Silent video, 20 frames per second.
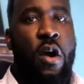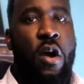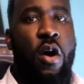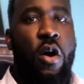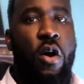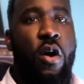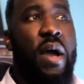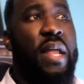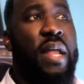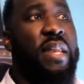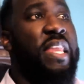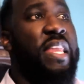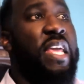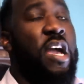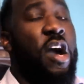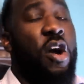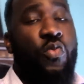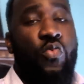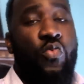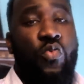on
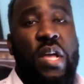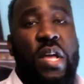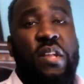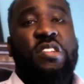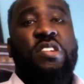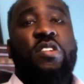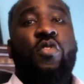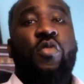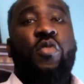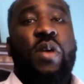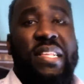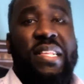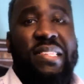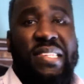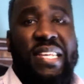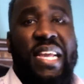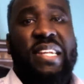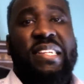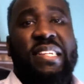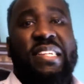the original
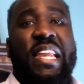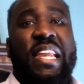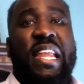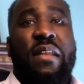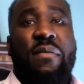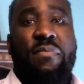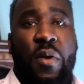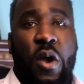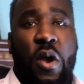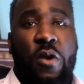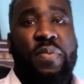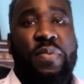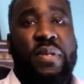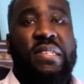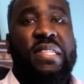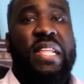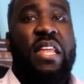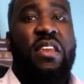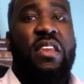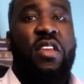intention and
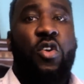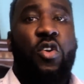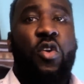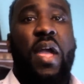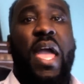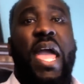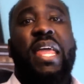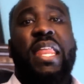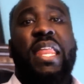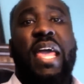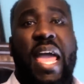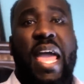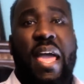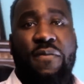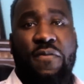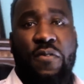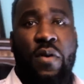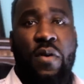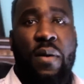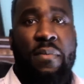purpose that the Creator
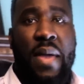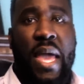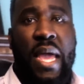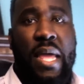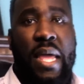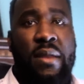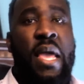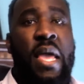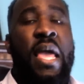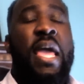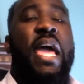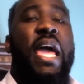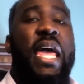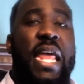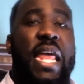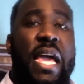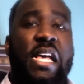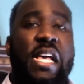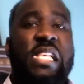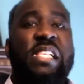had for a man and
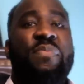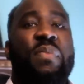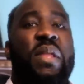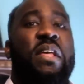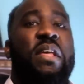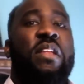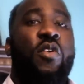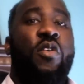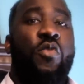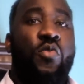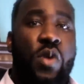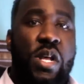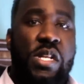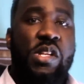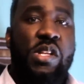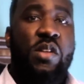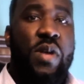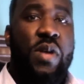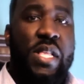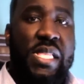a husband, and the
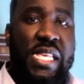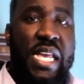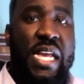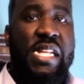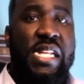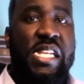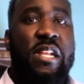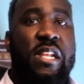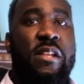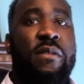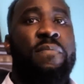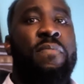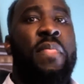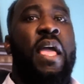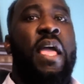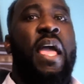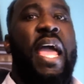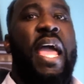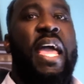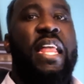original intention
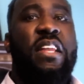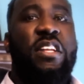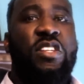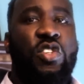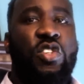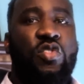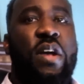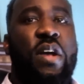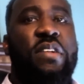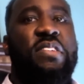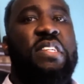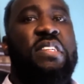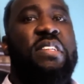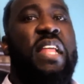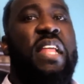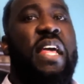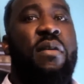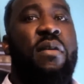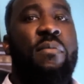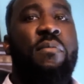and instructions
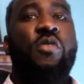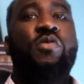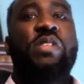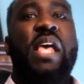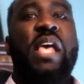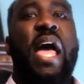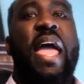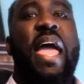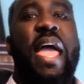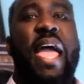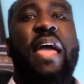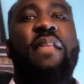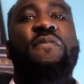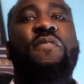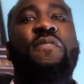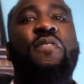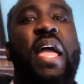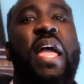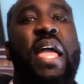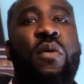that the Most High had
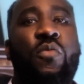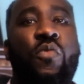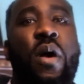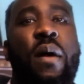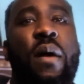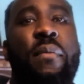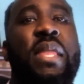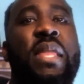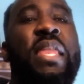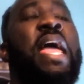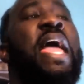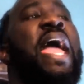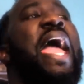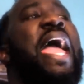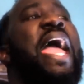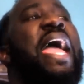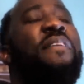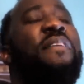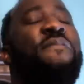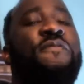for a woman
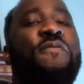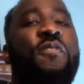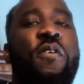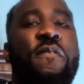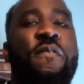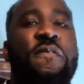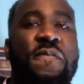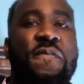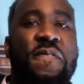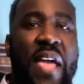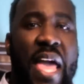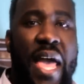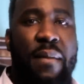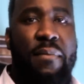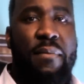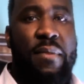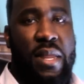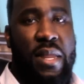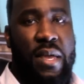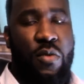and for
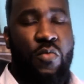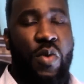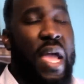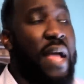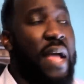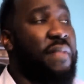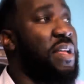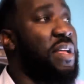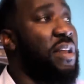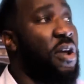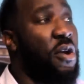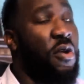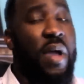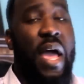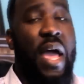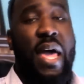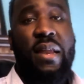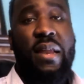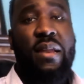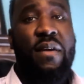family. We have to learn
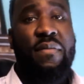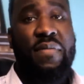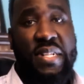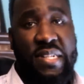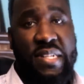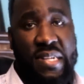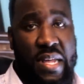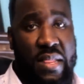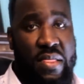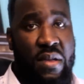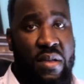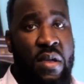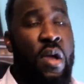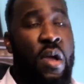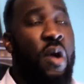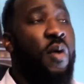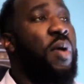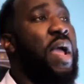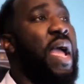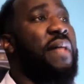how to love each other.
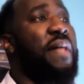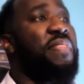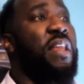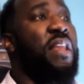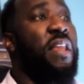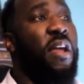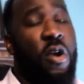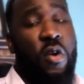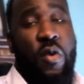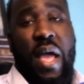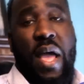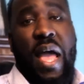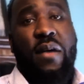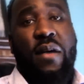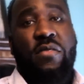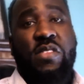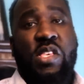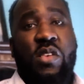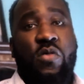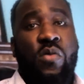We have to learn
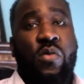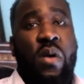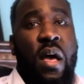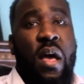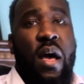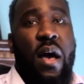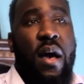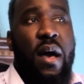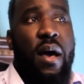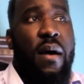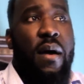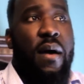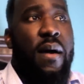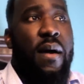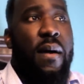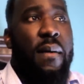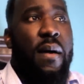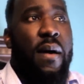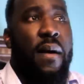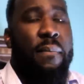how
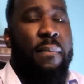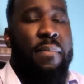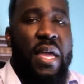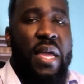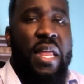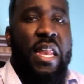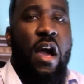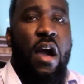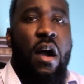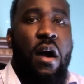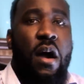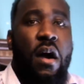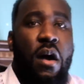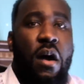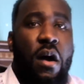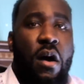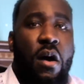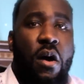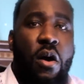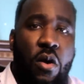to be in
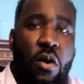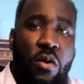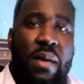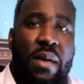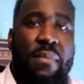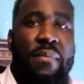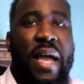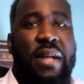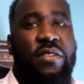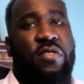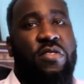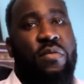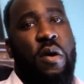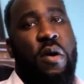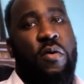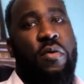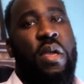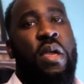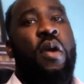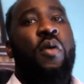a holy
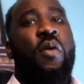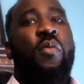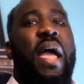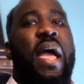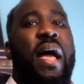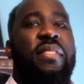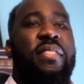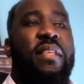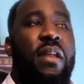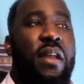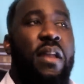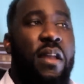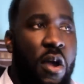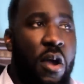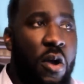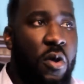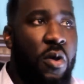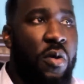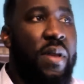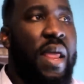matrimony. We have to
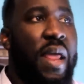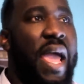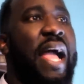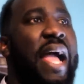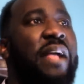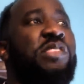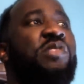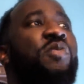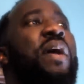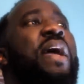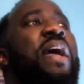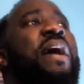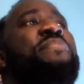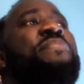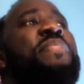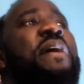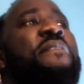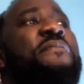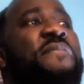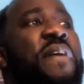learn how to
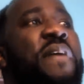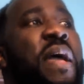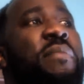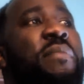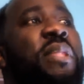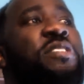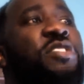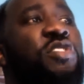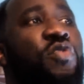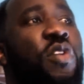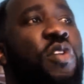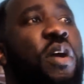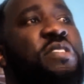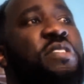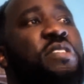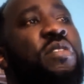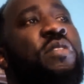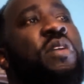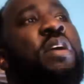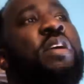have that family
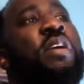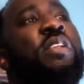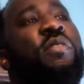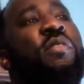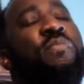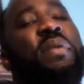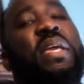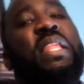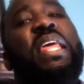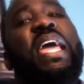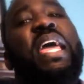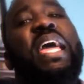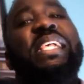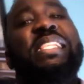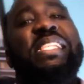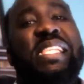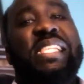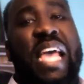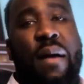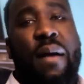structure to be the
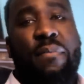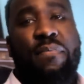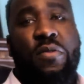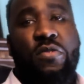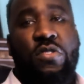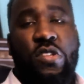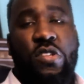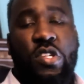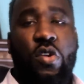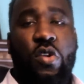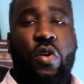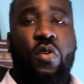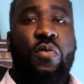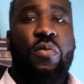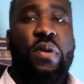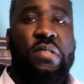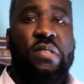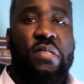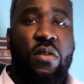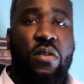example to show the
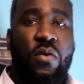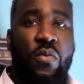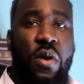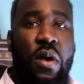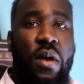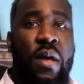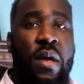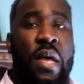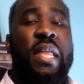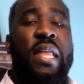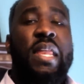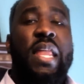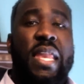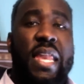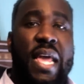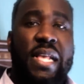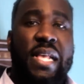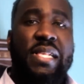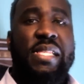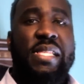rest of the world. The
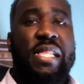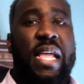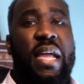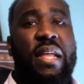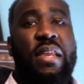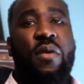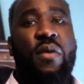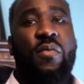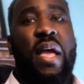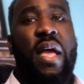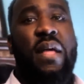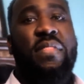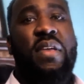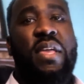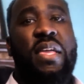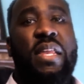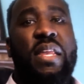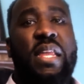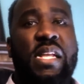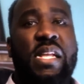next thing that we have to
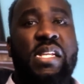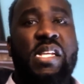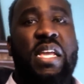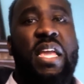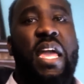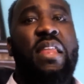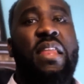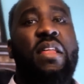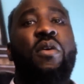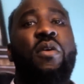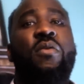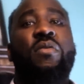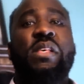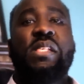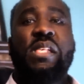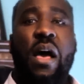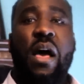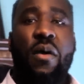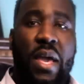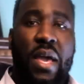get educated on
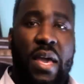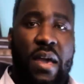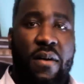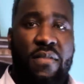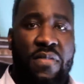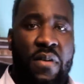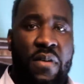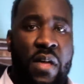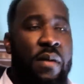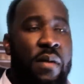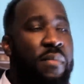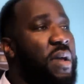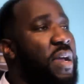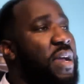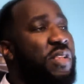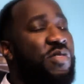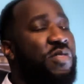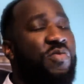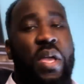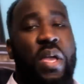is our health,
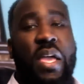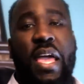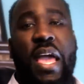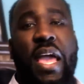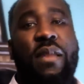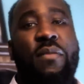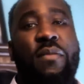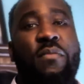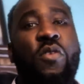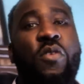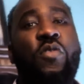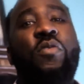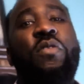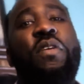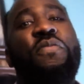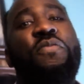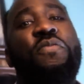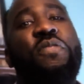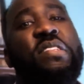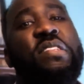because we can't move
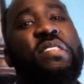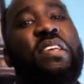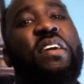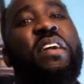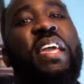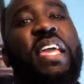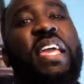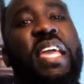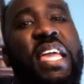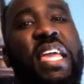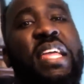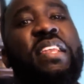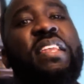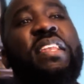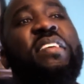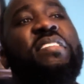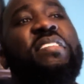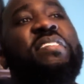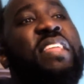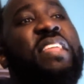if we're still eating
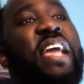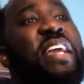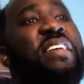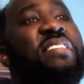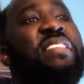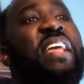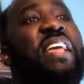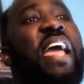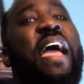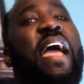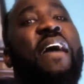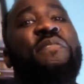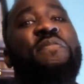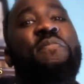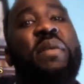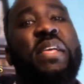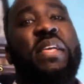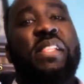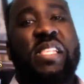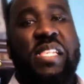these things that
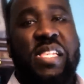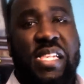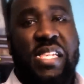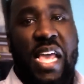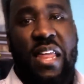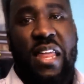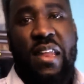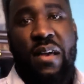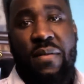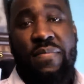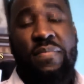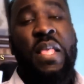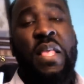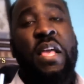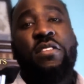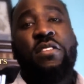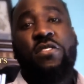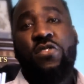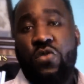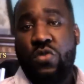have been set up
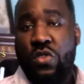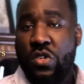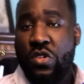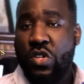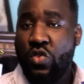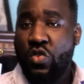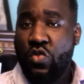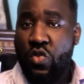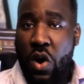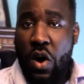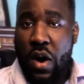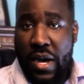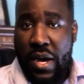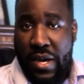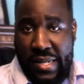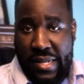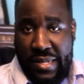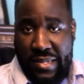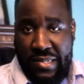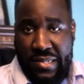to destroy
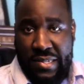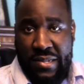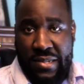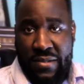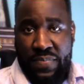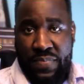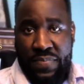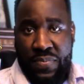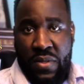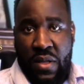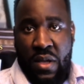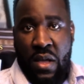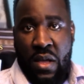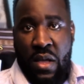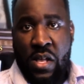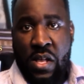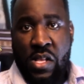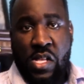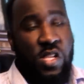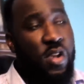us,
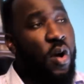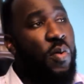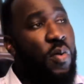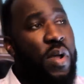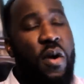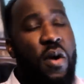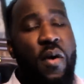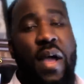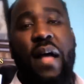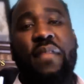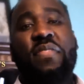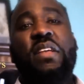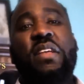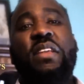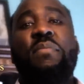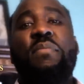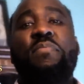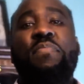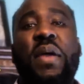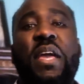so we don't have to
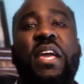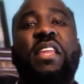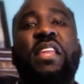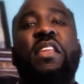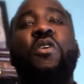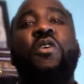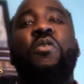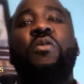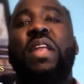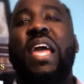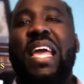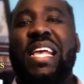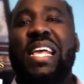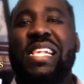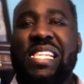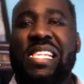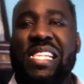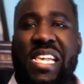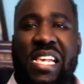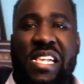depend on a
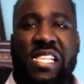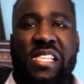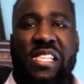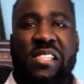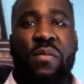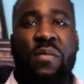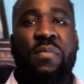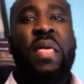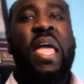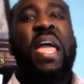system